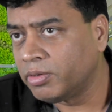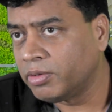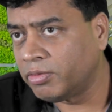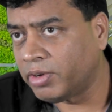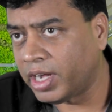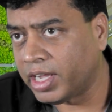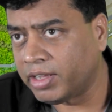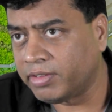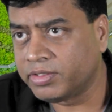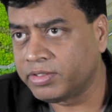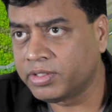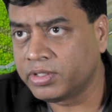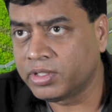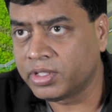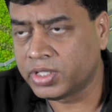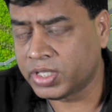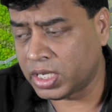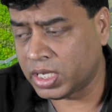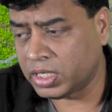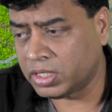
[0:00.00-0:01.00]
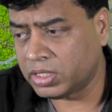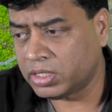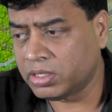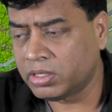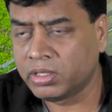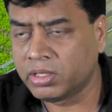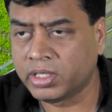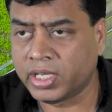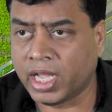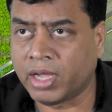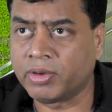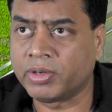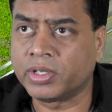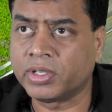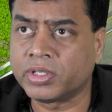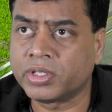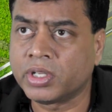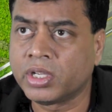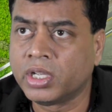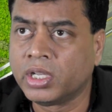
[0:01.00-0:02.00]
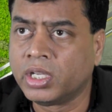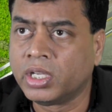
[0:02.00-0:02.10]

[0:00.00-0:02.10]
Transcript: wife, sons, daughters,